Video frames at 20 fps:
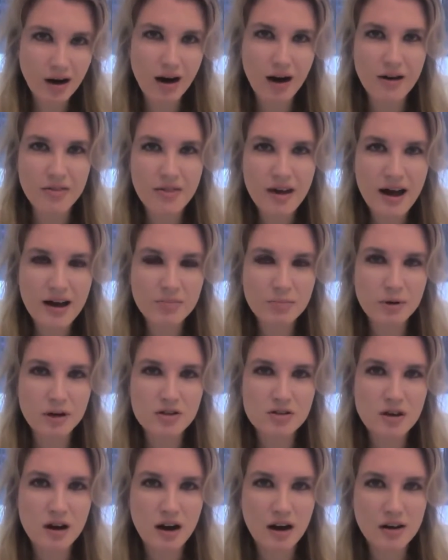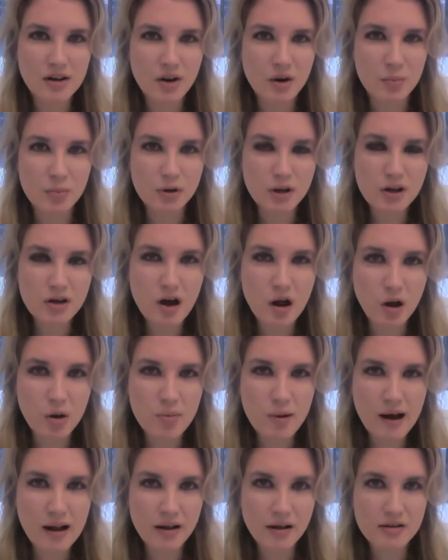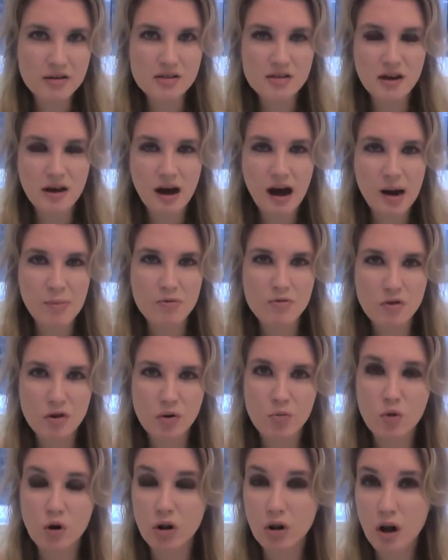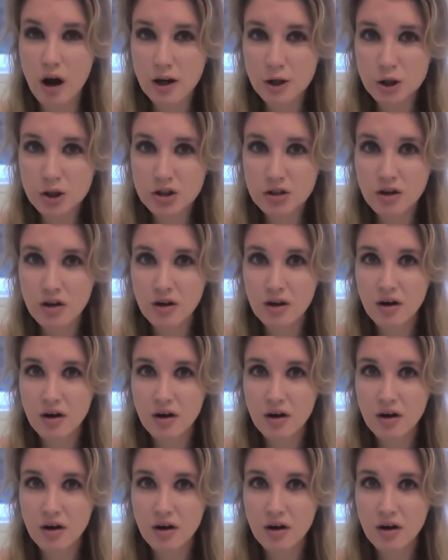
on that because bleak color palettes. I prefer a more lush